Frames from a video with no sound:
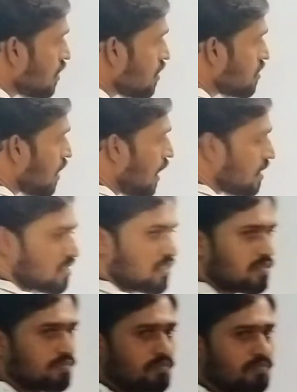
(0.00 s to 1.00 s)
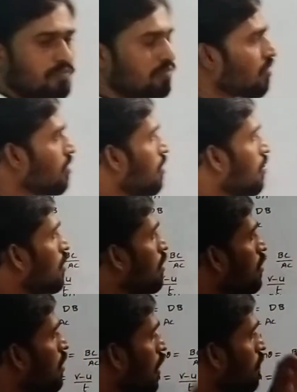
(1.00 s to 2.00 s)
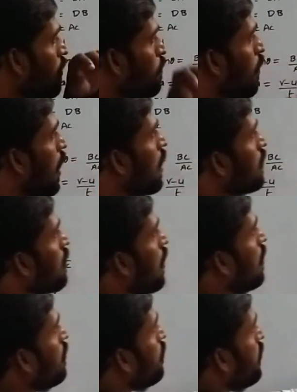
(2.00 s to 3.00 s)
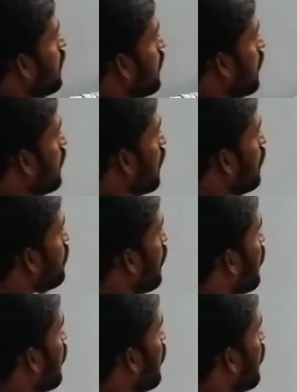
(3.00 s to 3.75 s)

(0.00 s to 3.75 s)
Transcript: that is s. Then we plot the vt graph